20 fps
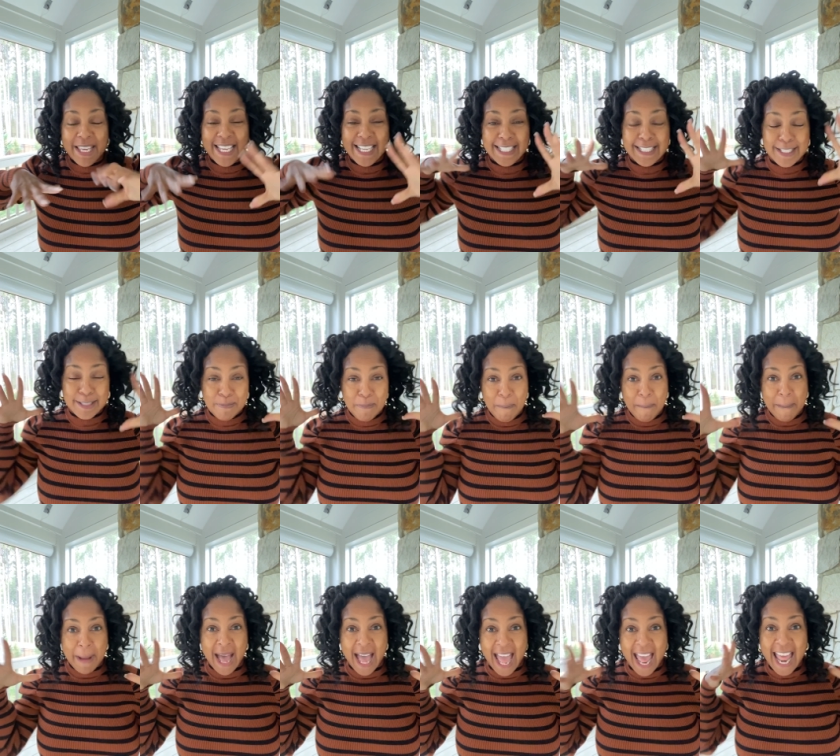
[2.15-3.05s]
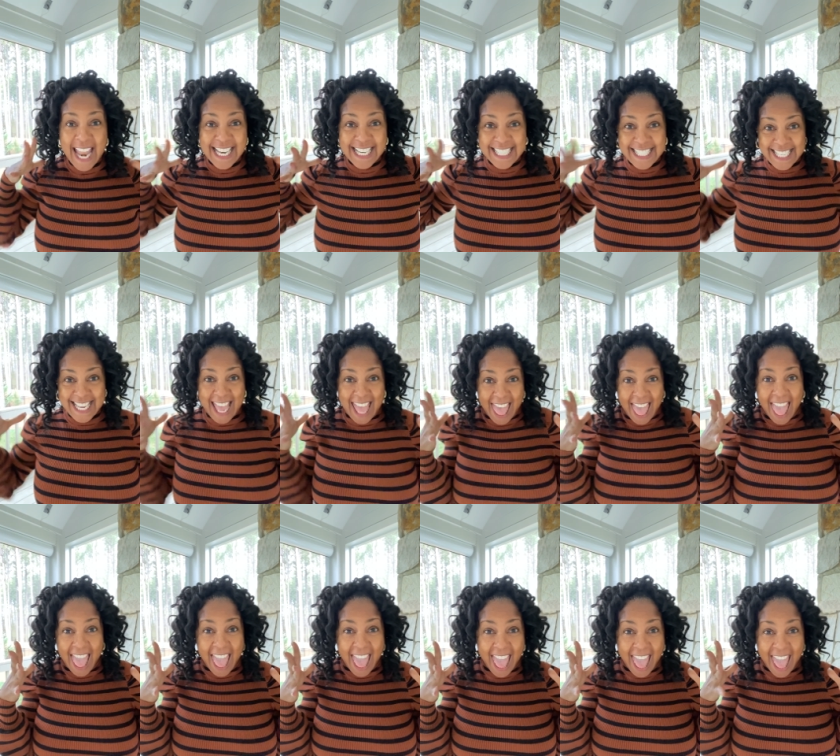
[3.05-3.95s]
It's
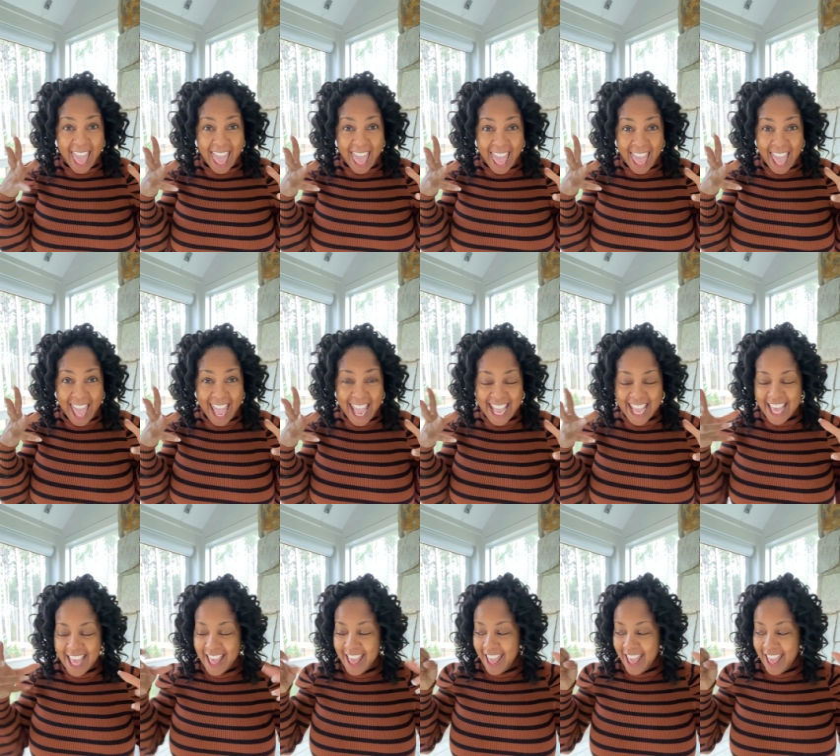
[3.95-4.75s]
Monday